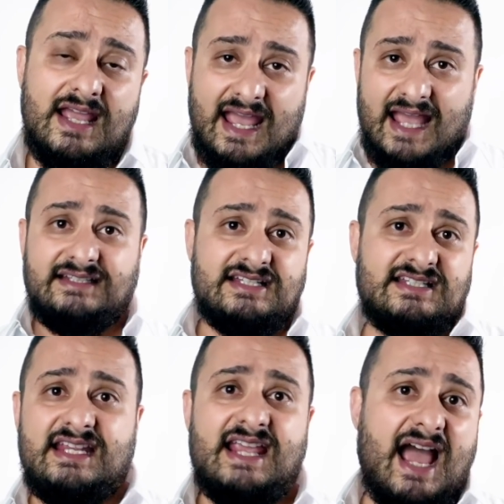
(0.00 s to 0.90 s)
and to
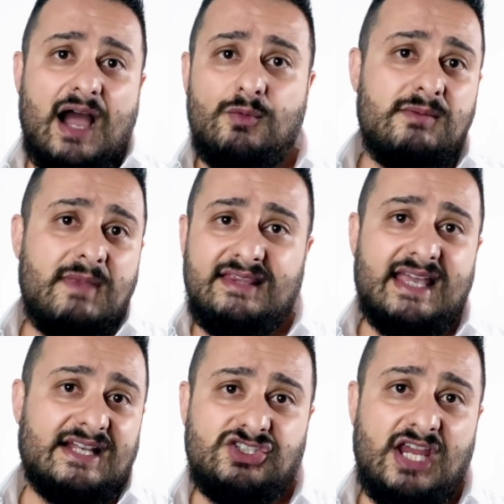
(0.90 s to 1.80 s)
see how we made
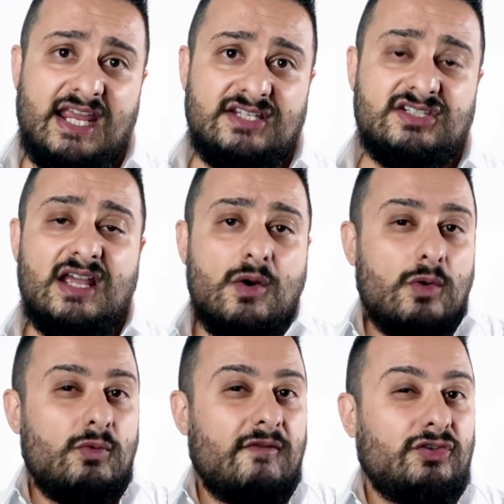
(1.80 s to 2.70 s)
that change
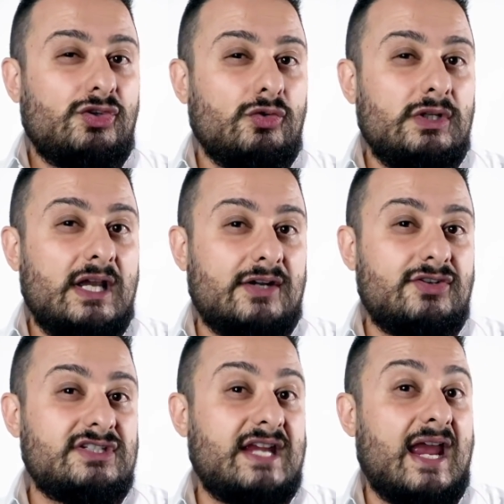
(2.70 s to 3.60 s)
when we truly
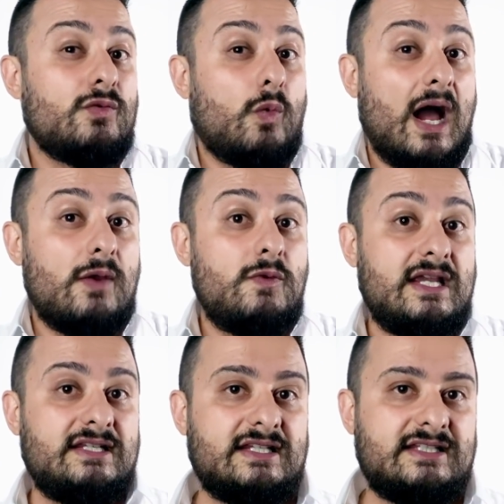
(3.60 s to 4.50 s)
understand why we
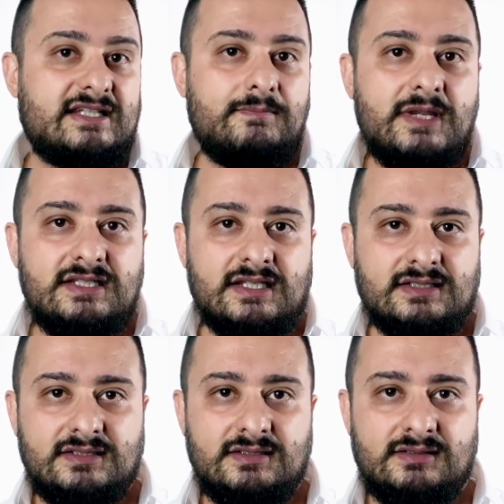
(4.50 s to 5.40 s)
exist as a business.